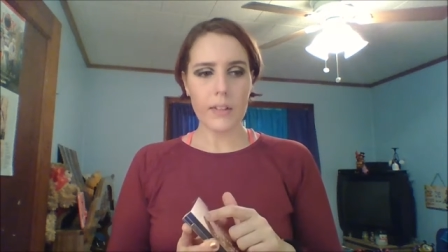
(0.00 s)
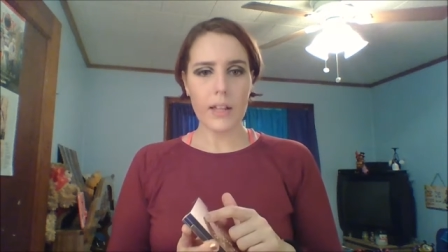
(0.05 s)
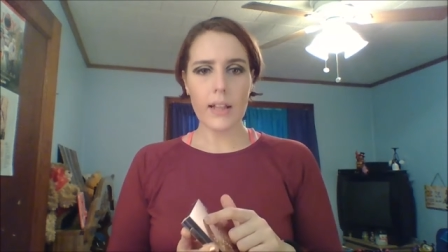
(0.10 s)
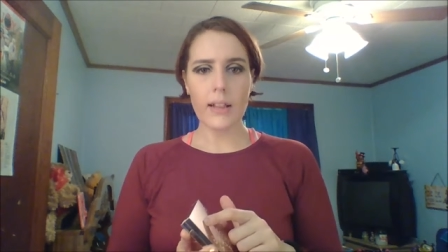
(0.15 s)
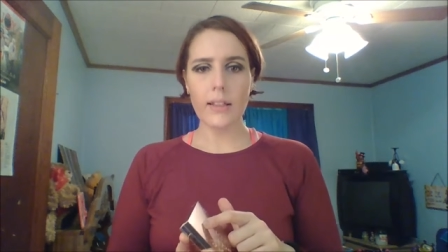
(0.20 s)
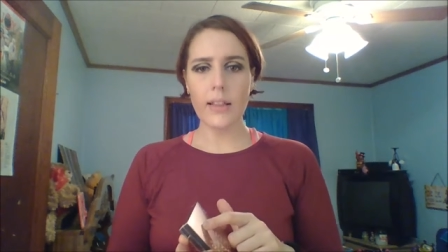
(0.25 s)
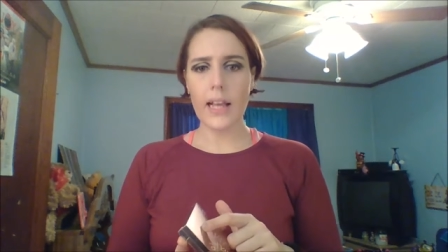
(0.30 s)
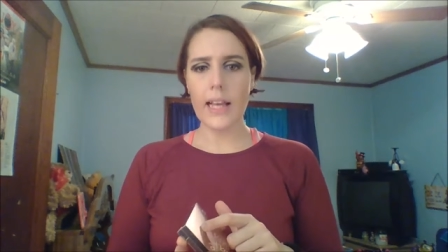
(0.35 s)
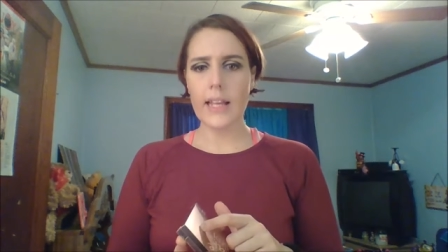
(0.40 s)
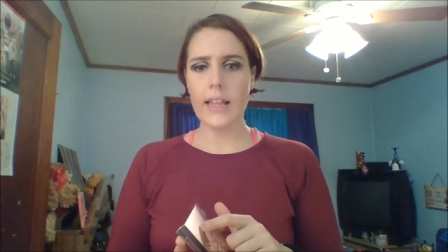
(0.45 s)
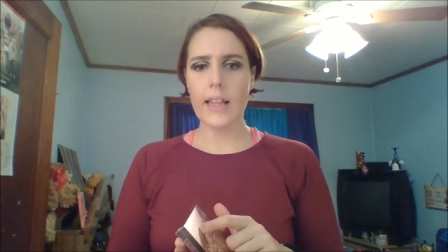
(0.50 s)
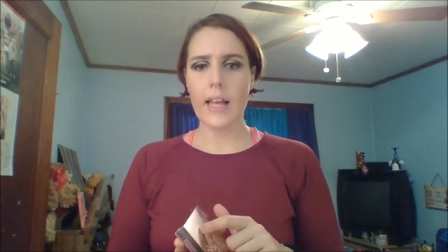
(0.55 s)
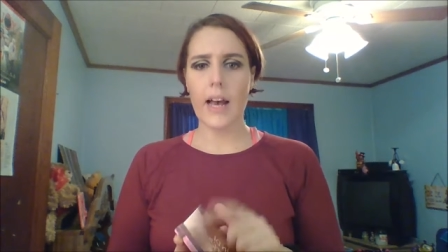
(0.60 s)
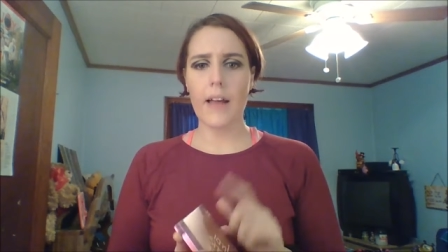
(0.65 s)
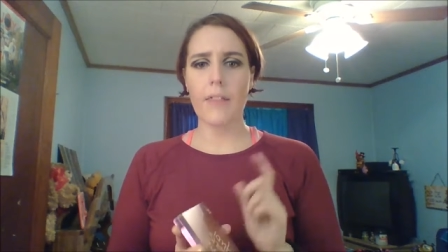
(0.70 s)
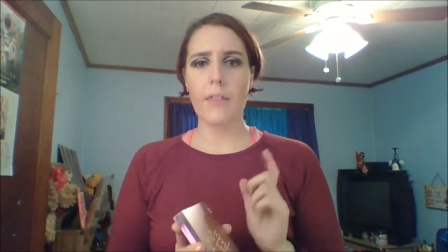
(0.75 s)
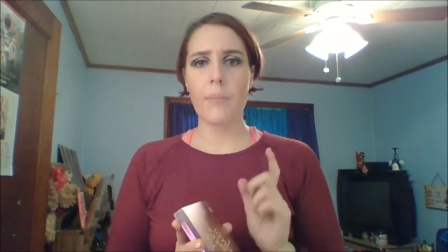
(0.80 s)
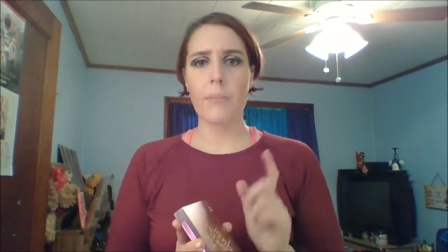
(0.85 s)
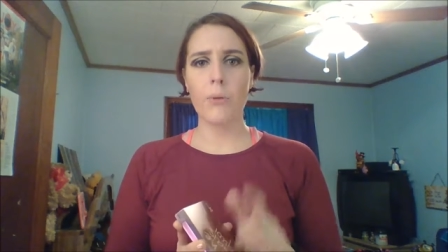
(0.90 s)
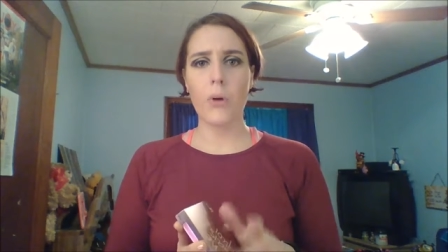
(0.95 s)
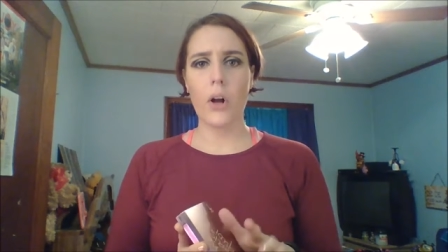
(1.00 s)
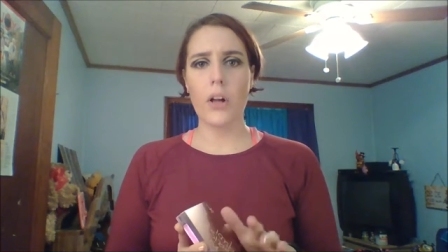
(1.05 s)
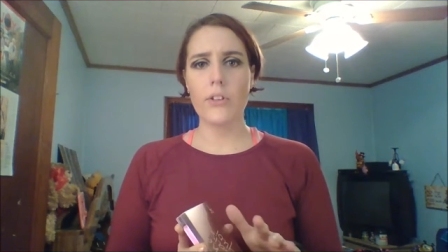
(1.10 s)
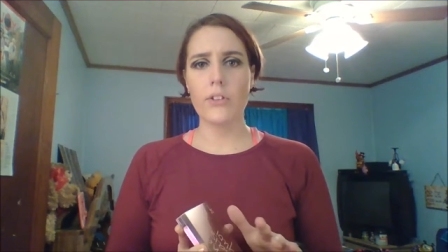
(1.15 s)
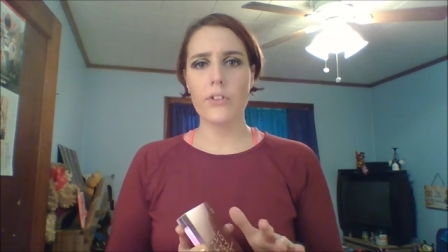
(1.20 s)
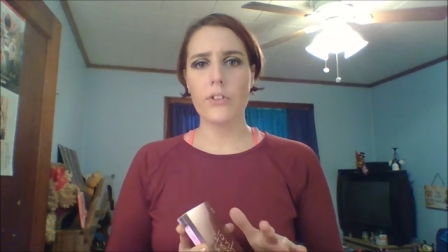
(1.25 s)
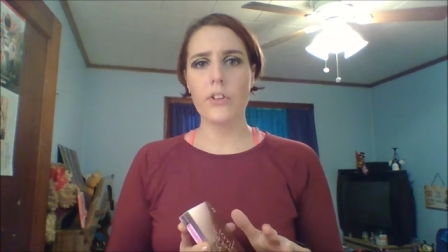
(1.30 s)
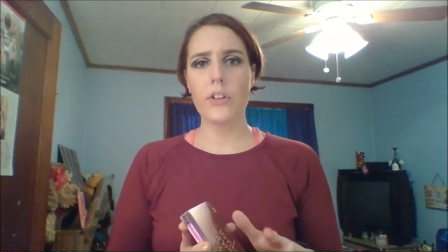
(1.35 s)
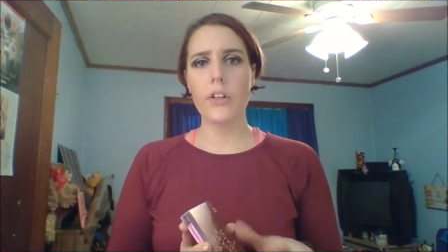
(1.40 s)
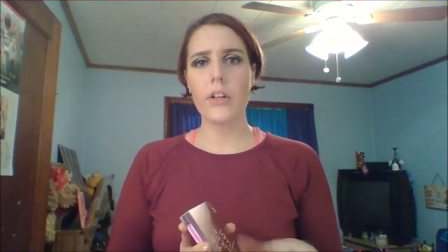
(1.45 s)
like that. The
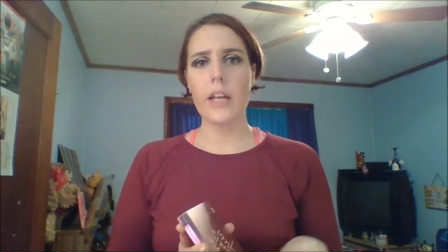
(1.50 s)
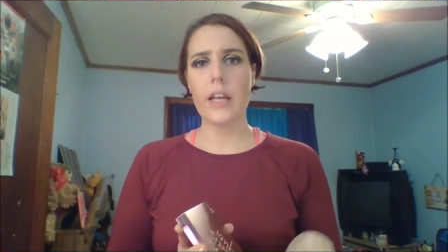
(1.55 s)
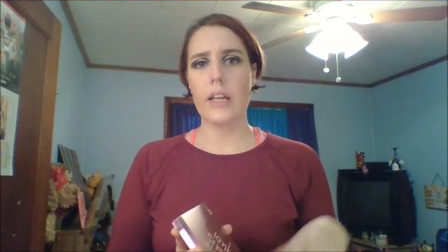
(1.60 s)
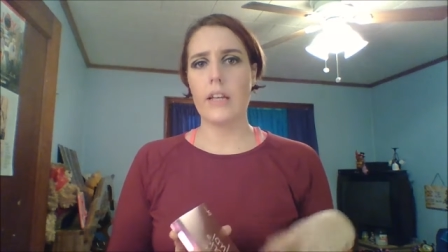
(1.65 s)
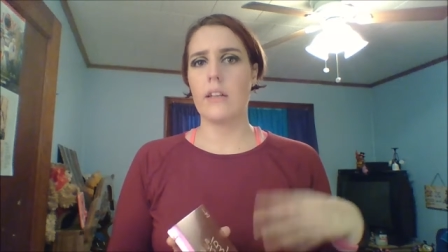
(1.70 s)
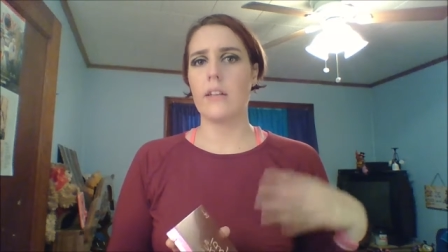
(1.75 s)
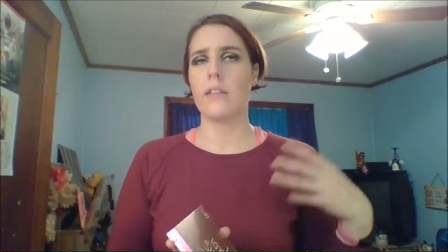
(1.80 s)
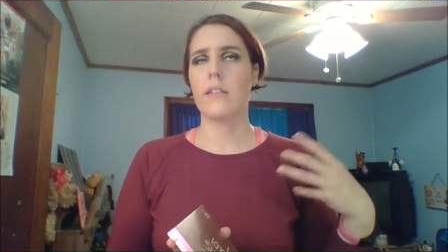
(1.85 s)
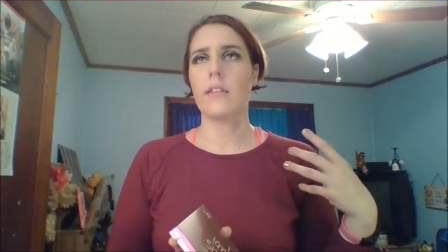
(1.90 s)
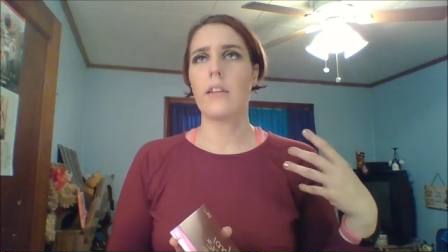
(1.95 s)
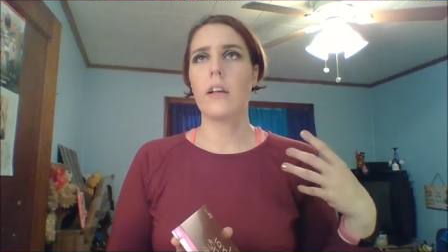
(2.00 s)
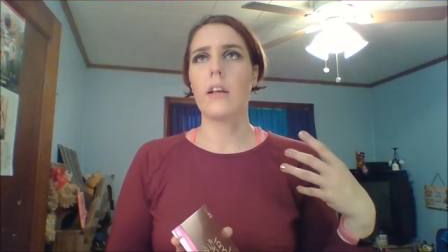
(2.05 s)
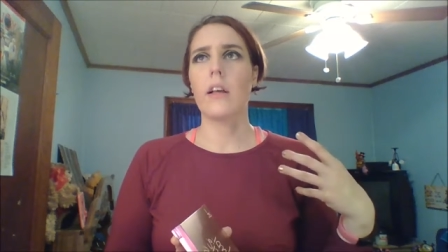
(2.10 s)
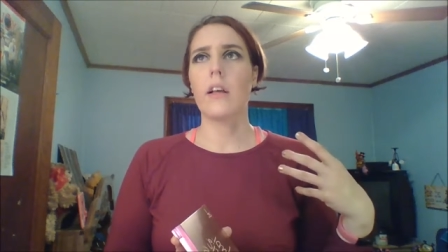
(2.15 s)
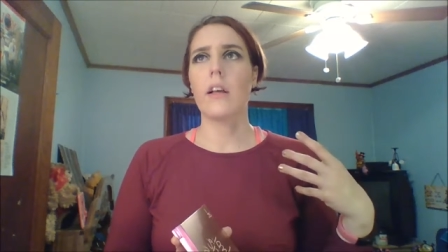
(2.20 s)
bronzer is,